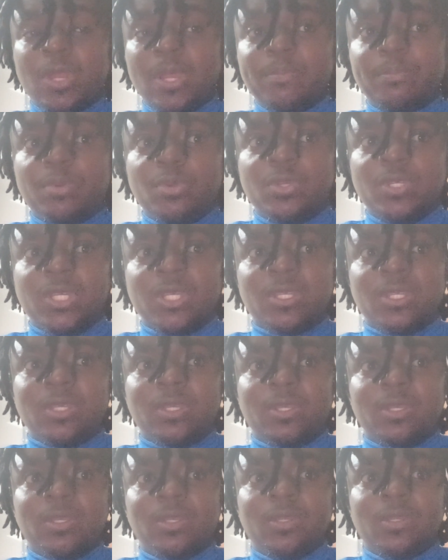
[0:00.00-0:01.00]
will I put it
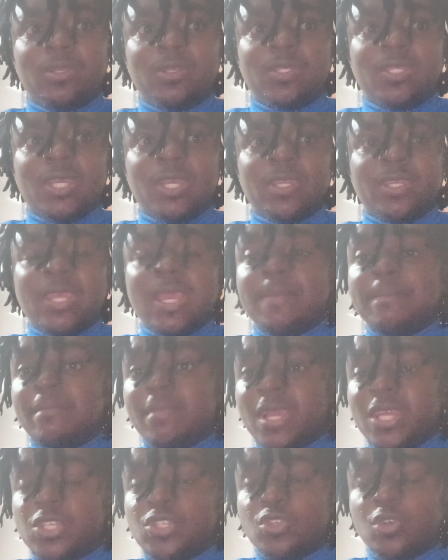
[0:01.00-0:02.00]
they they
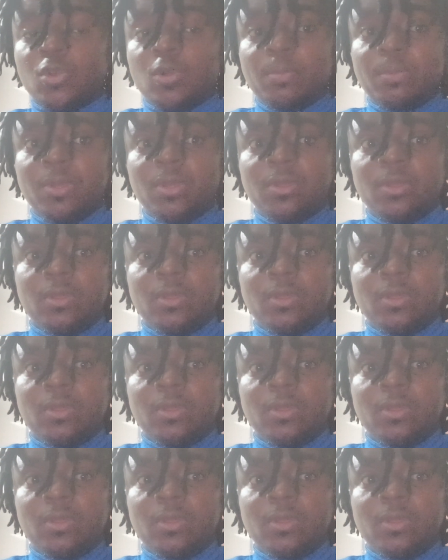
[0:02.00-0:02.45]
messed up